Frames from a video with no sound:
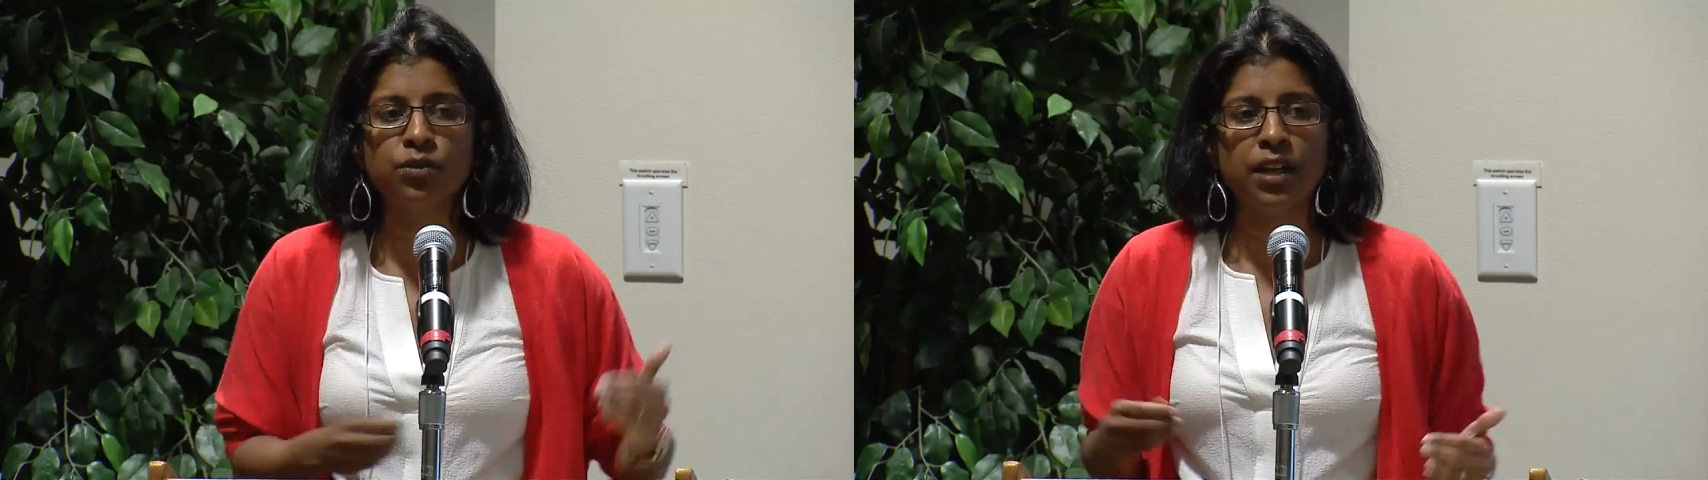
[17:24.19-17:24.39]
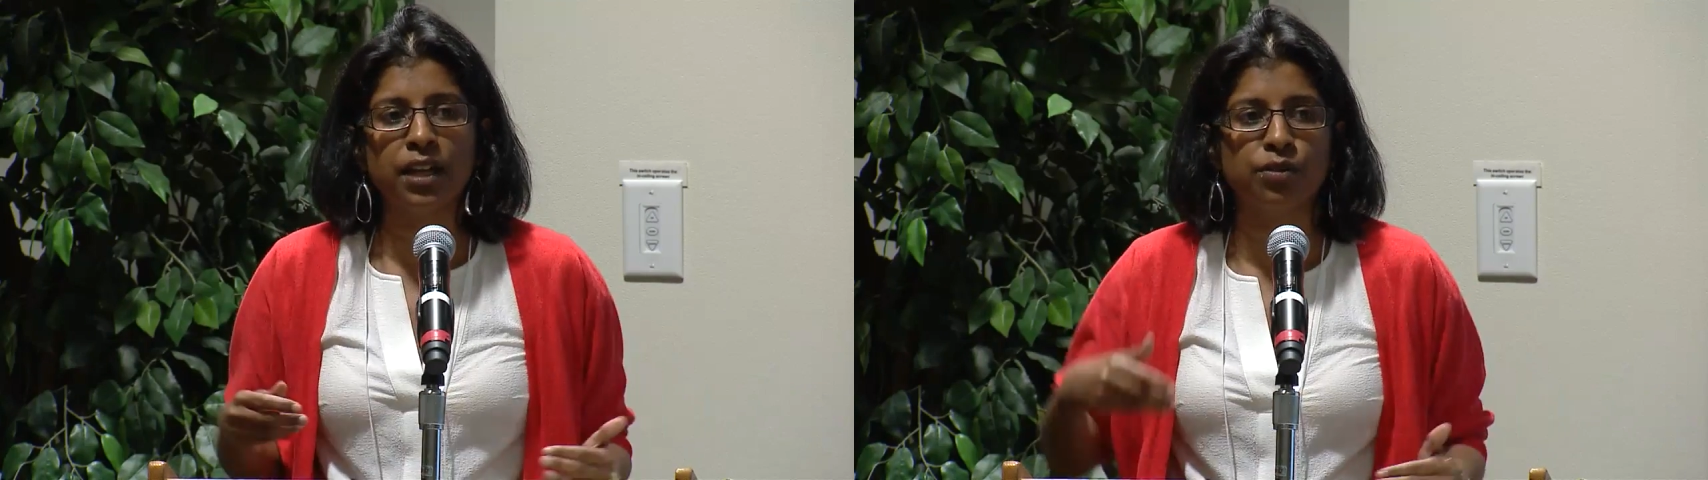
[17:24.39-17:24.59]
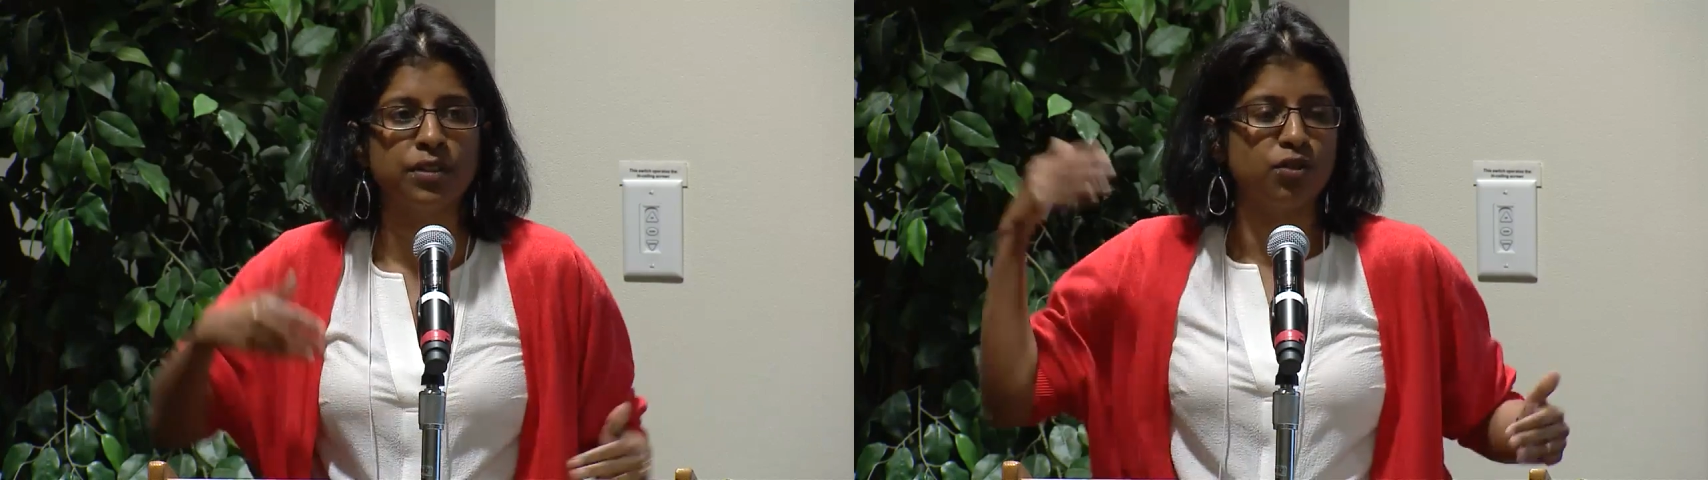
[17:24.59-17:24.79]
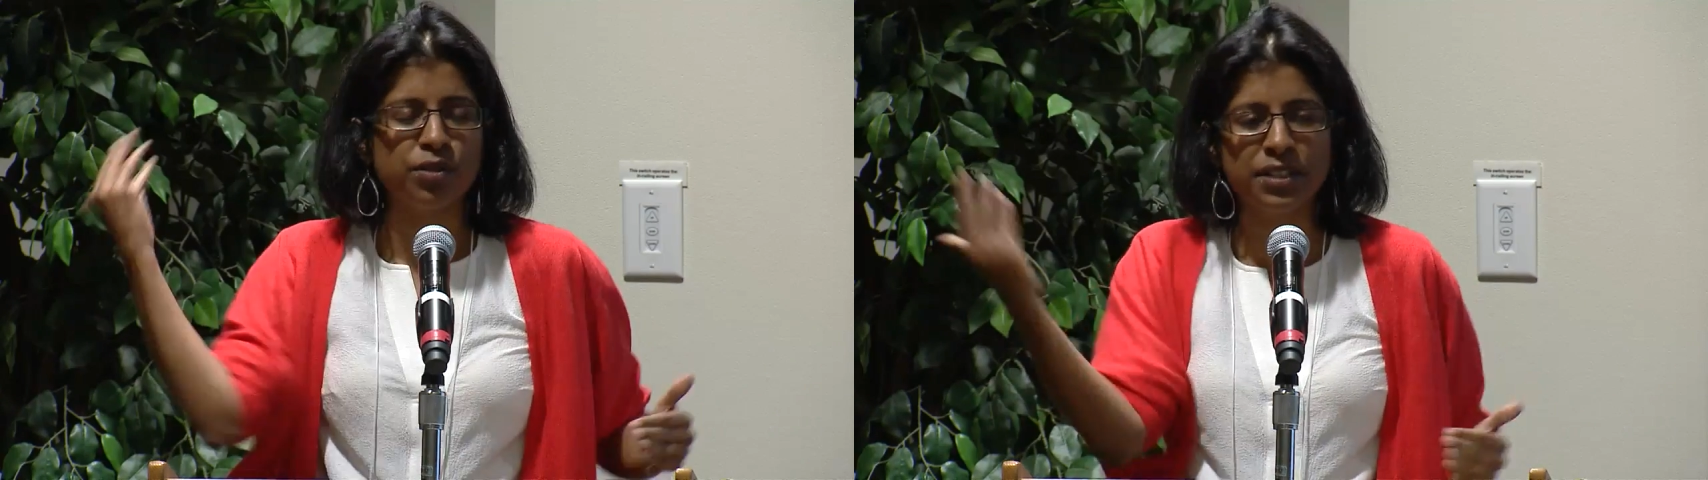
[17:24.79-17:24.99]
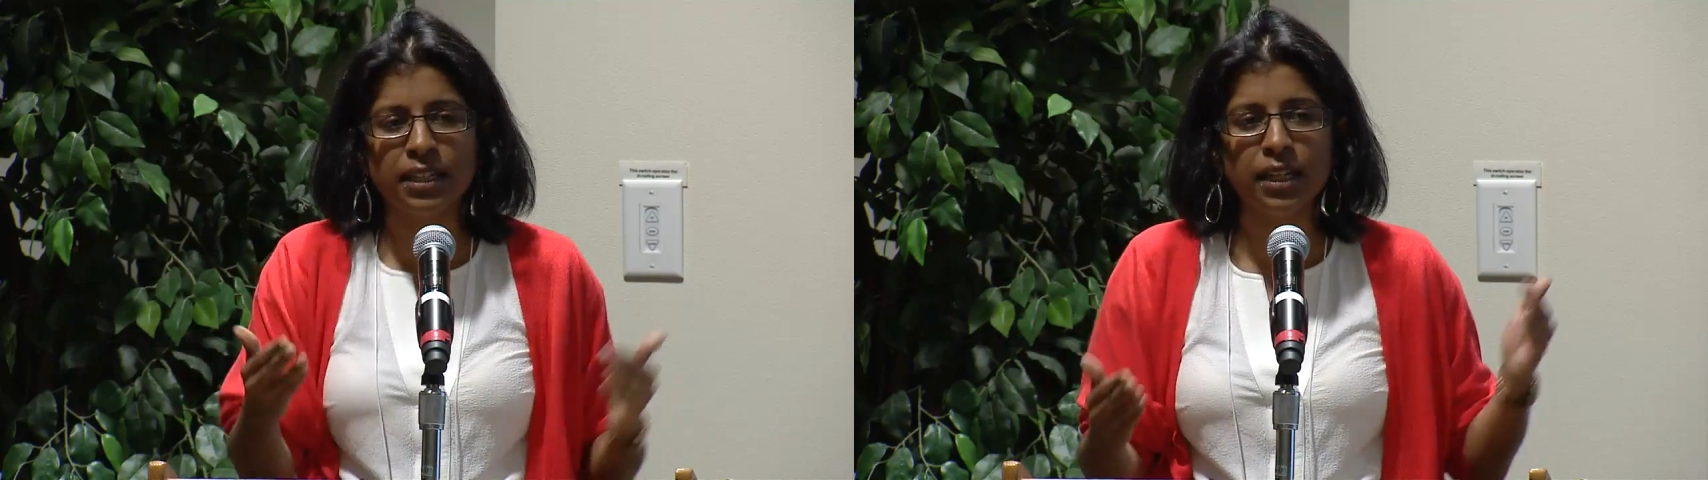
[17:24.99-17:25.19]
outsiders and
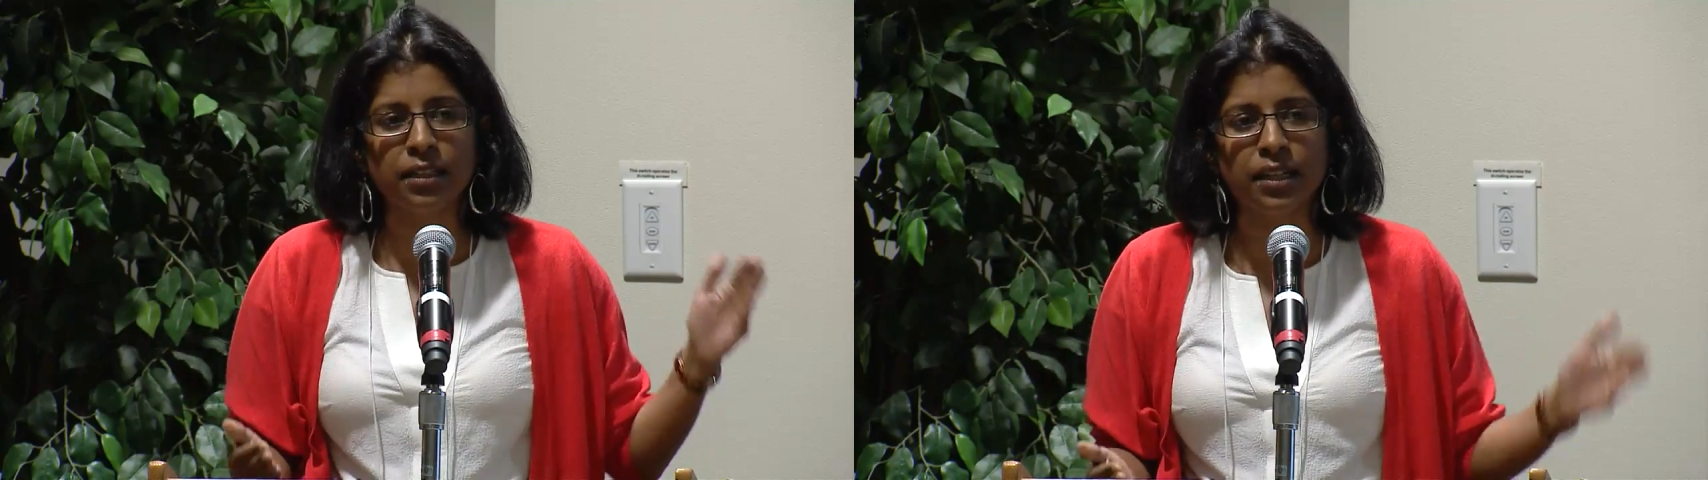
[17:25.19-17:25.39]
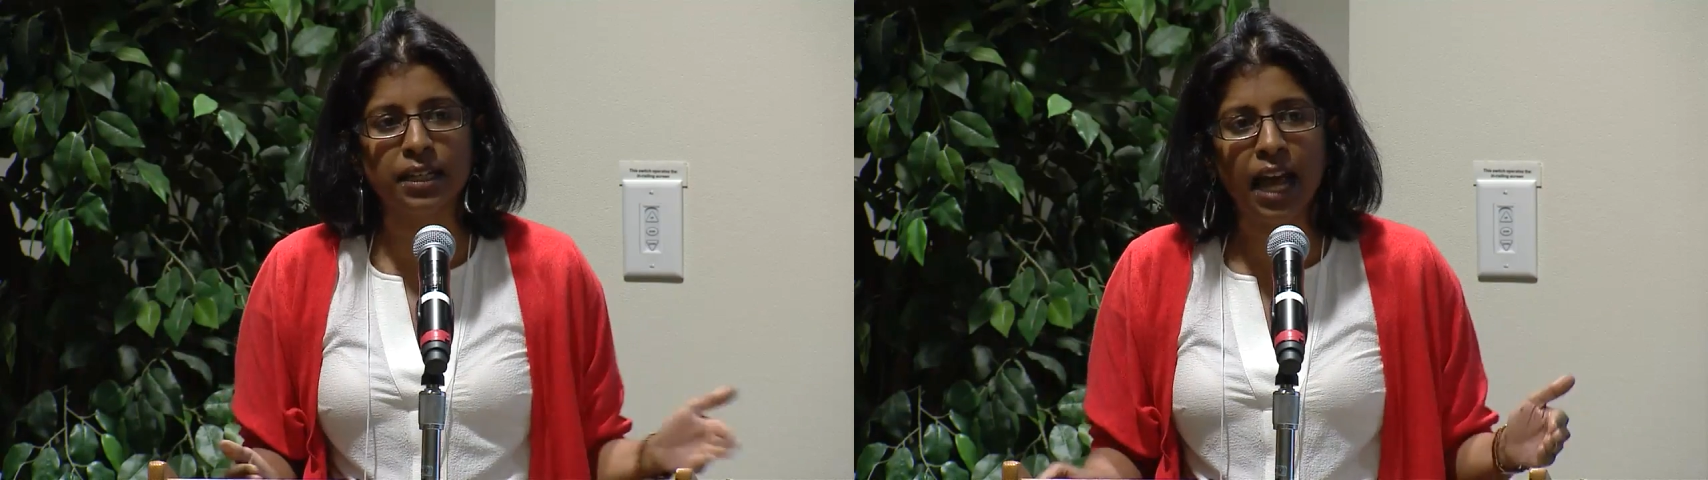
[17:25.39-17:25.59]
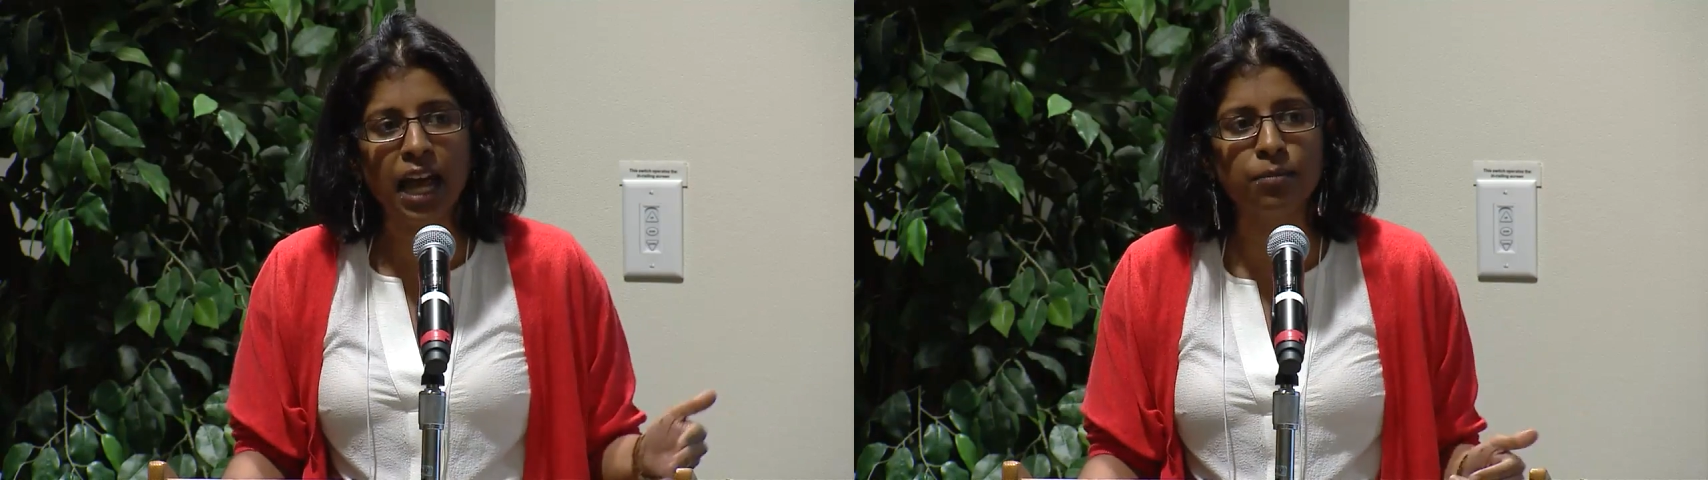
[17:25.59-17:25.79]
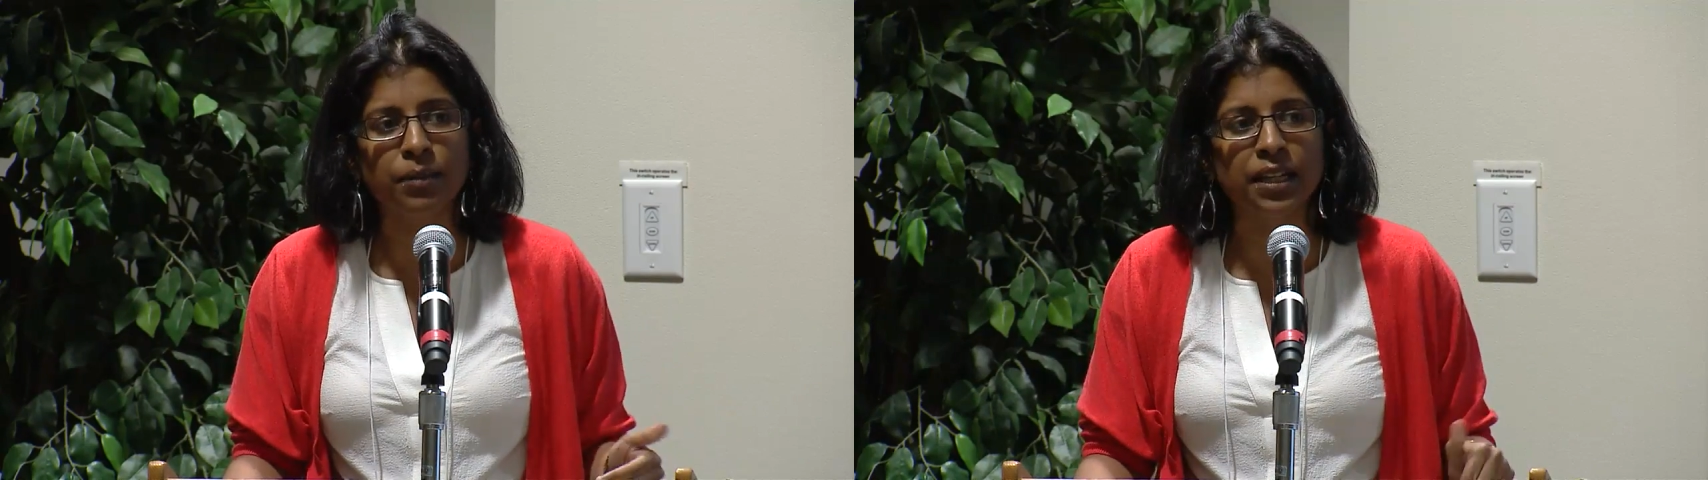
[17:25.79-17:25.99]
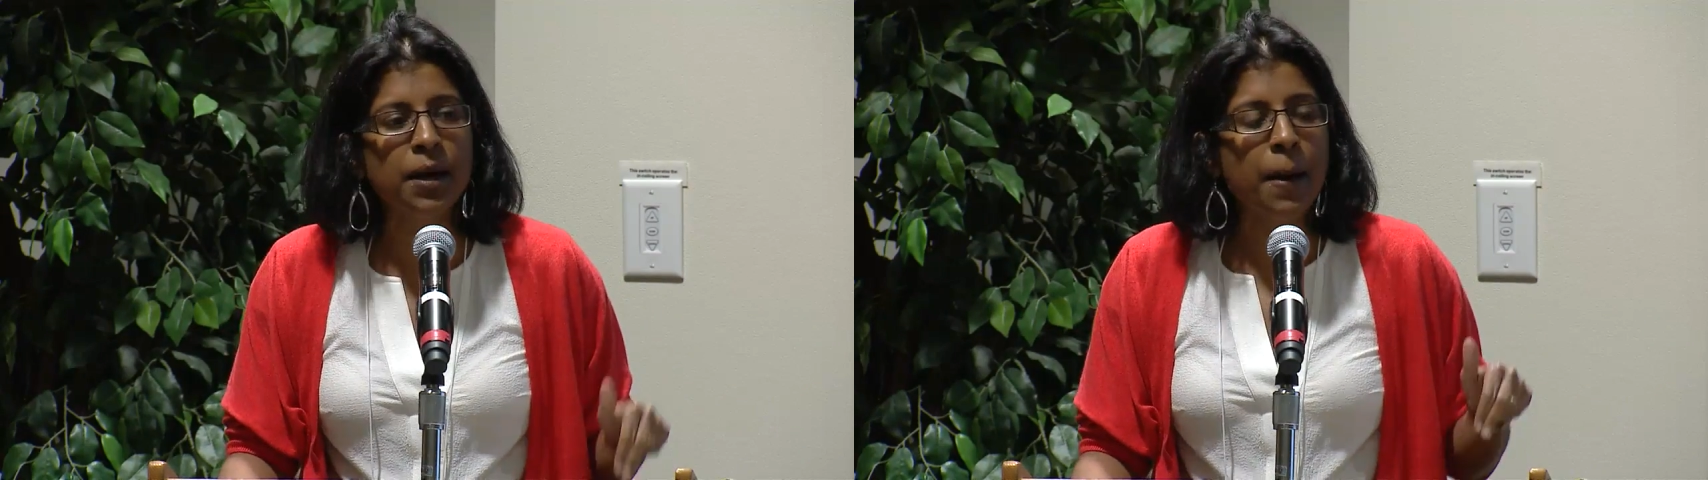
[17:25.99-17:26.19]
critiquing the
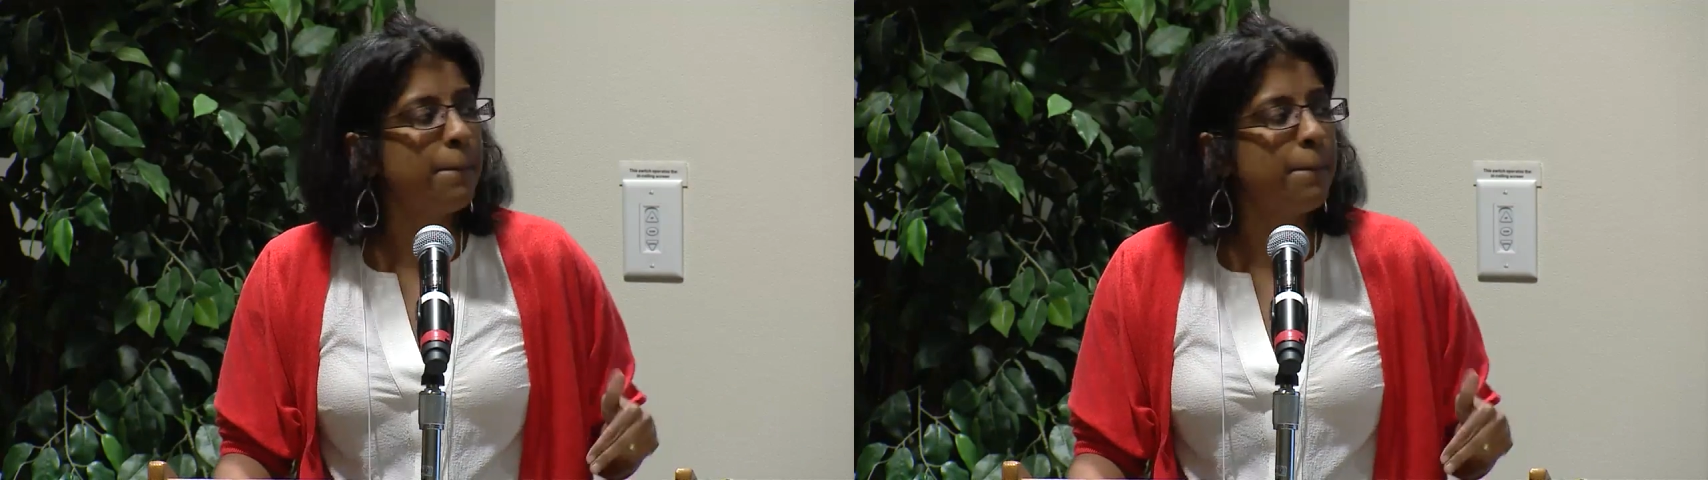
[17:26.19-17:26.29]
academy,